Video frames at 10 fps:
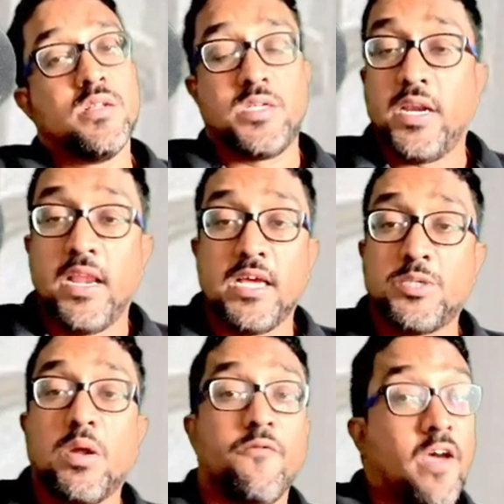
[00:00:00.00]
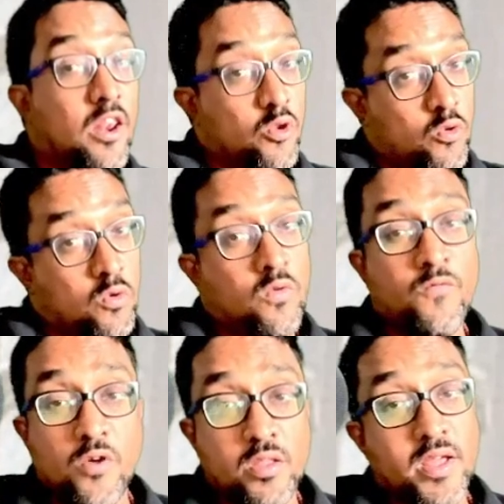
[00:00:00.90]
Chandelas were well known
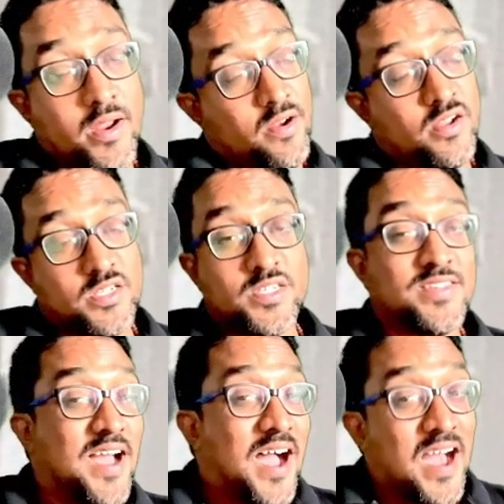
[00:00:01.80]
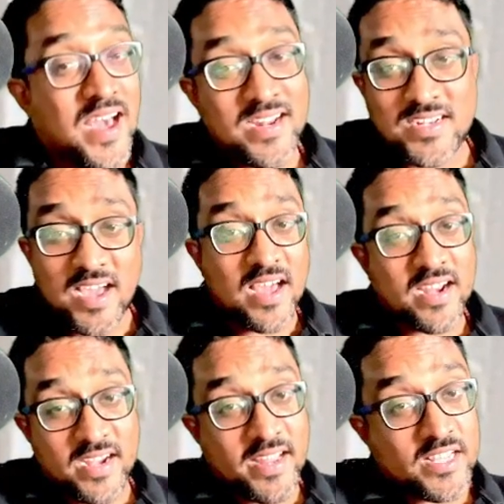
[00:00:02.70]
for their interest in art,
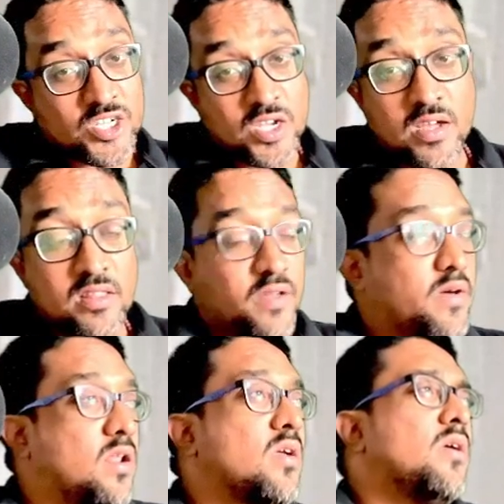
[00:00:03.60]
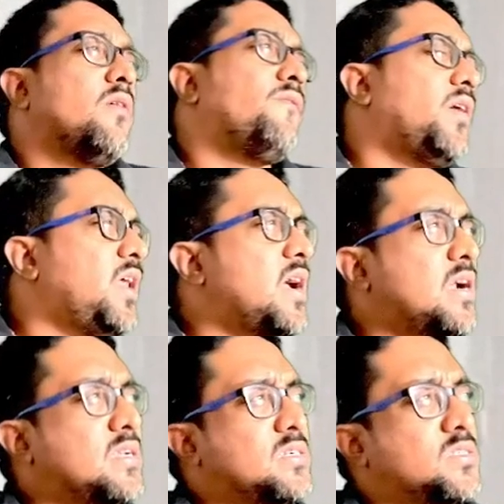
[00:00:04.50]
architecture. They were very
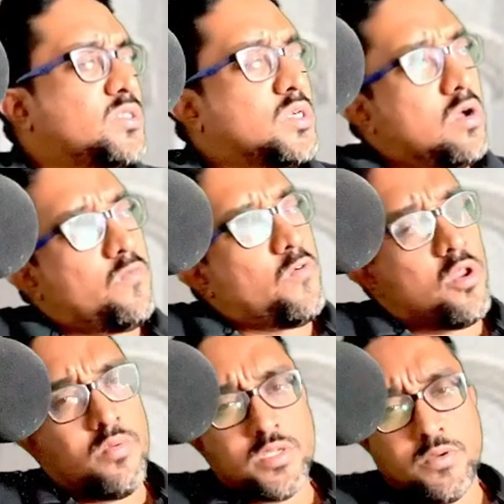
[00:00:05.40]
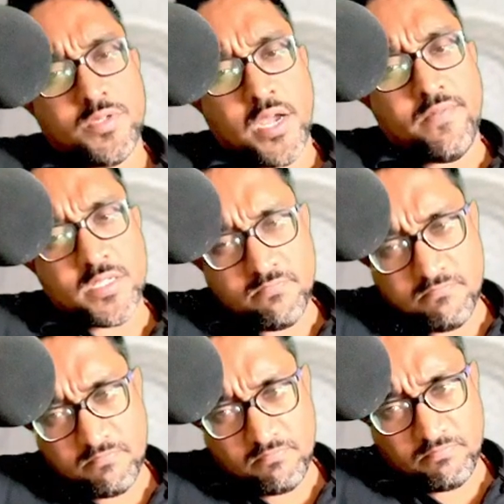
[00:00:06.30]
ardent and strong followers of Shaivism,
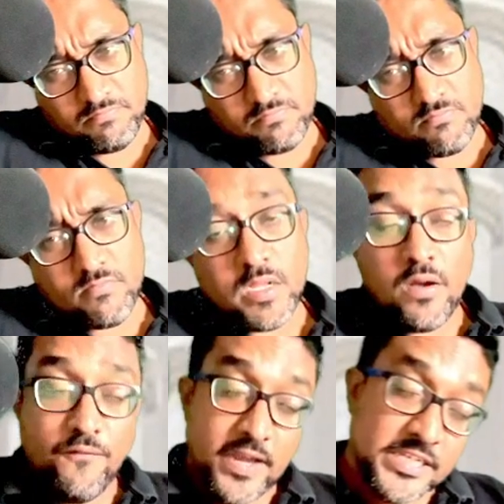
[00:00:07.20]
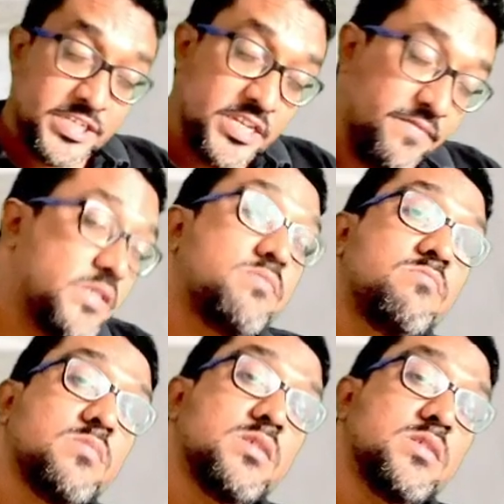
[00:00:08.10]

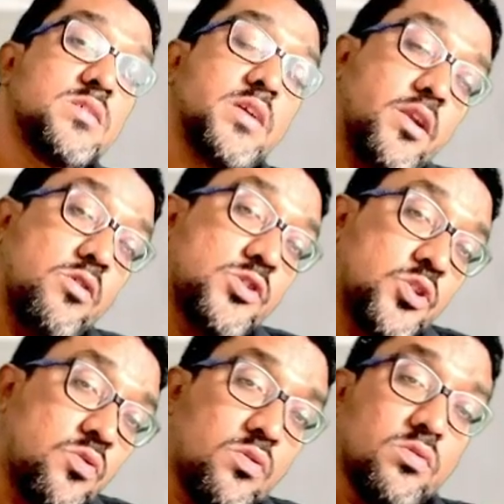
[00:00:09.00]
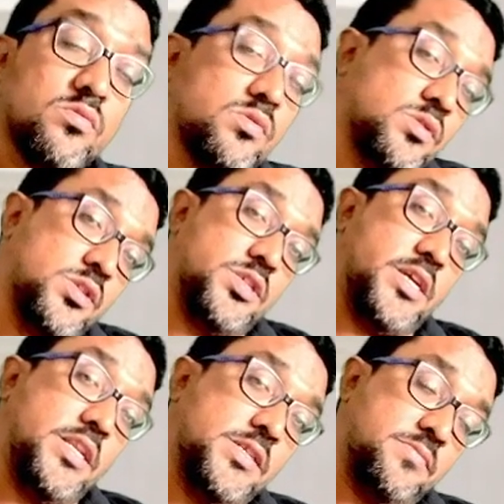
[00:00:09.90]
Vaishnavism, and also
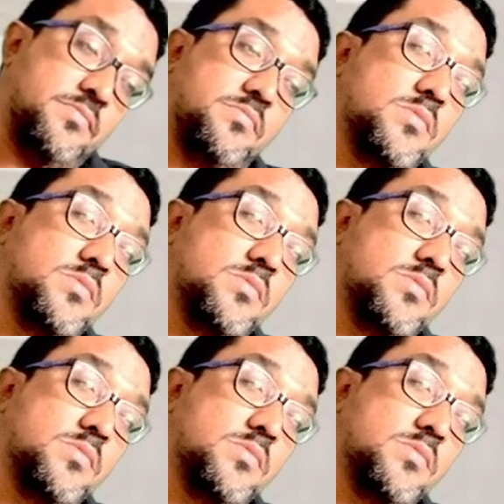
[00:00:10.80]
Jainism.